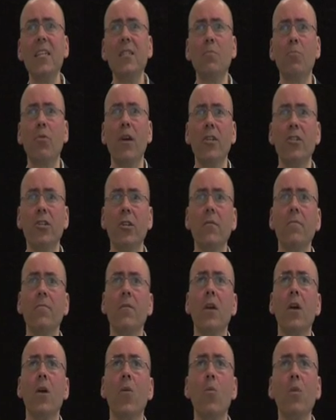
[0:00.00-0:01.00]
pressure
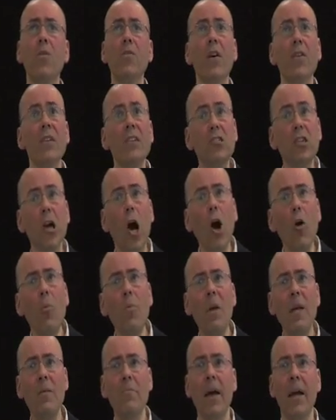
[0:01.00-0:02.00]
with various
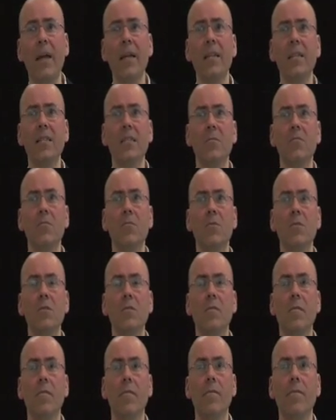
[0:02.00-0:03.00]
coping mechanisms.
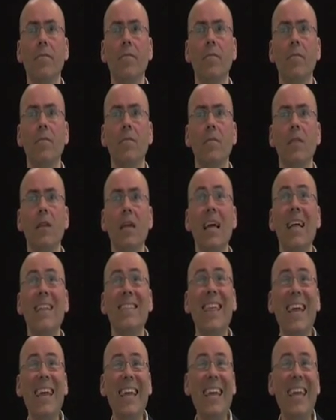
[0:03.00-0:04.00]

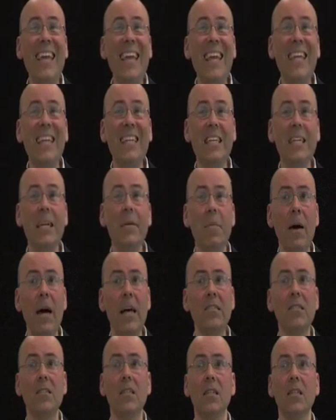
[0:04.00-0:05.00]
They hid
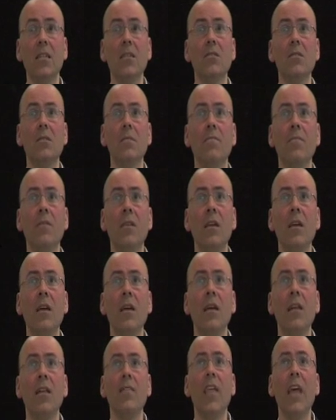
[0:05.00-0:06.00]
capacities.
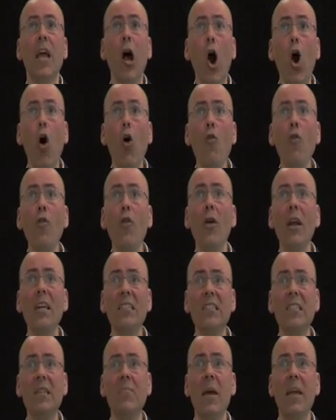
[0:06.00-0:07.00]
They
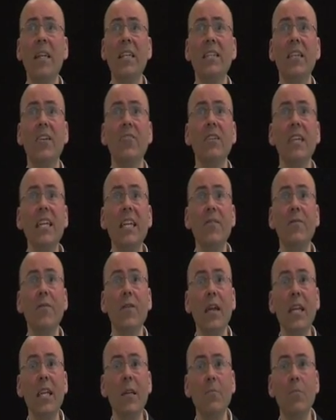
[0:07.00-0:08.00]
overestimated their need for
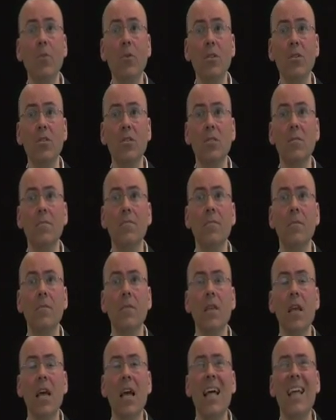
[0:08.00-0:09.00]
inputs.
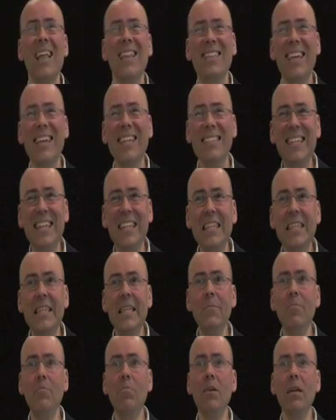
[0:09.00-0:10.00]
They
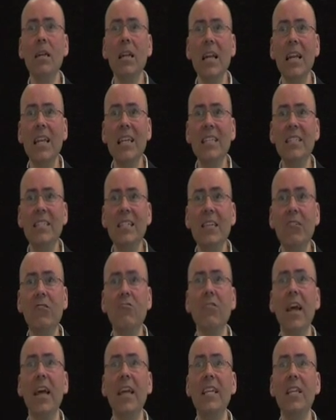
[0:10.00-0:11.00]
deliberately
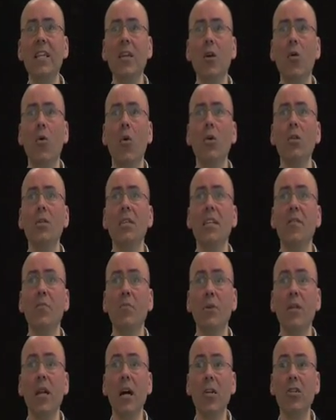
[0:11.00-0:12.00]
degraded the quality of
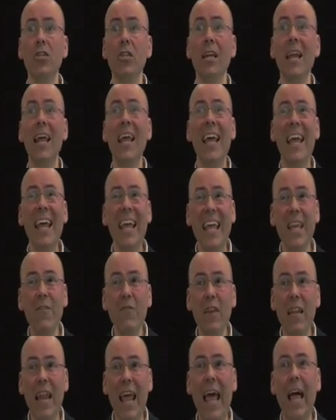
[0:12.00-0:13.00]
production if
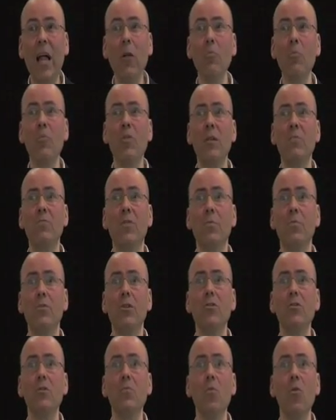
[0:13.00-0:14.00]
it helped them to
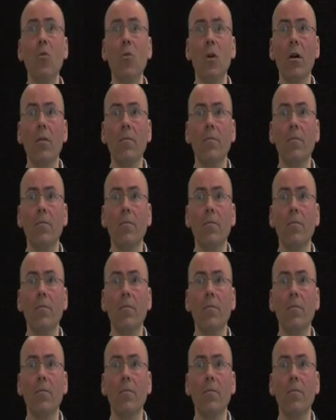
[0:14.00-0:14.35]
produce more.